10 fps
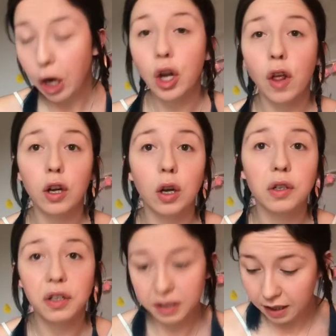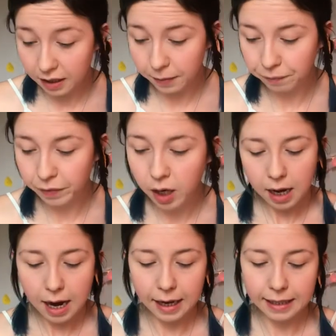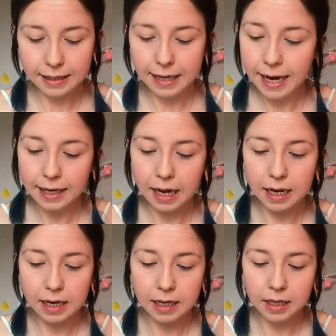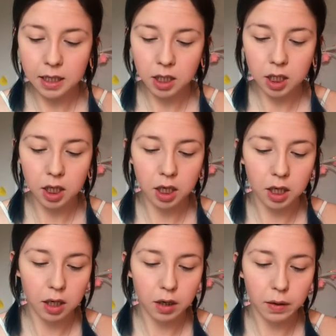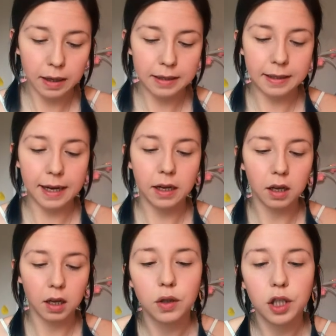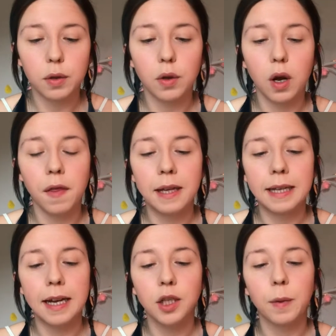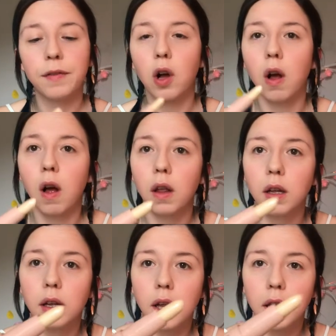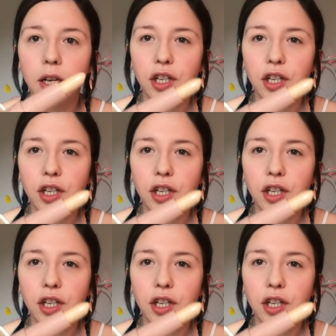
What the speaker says: not the contour stick, the highlight stick, and let's see. So on this end we've got this